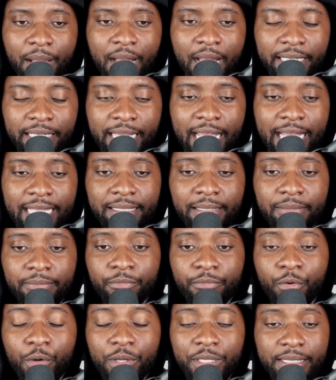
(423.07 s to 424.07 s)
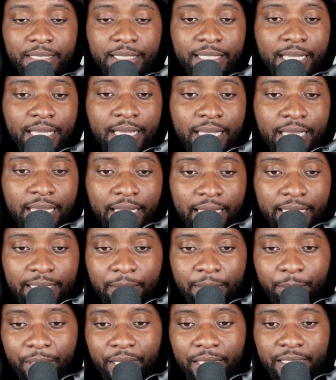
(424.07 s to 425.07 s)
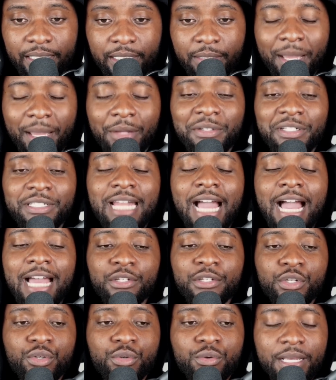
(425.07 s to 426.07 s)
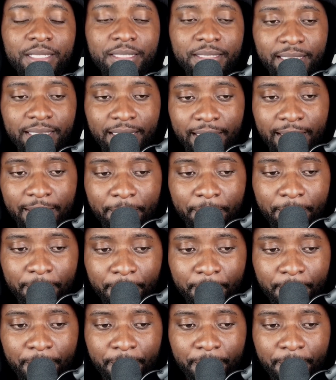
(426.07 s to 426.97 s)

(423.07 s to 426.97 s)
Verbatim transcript: the podcast and voiced his opinions about not trusting him.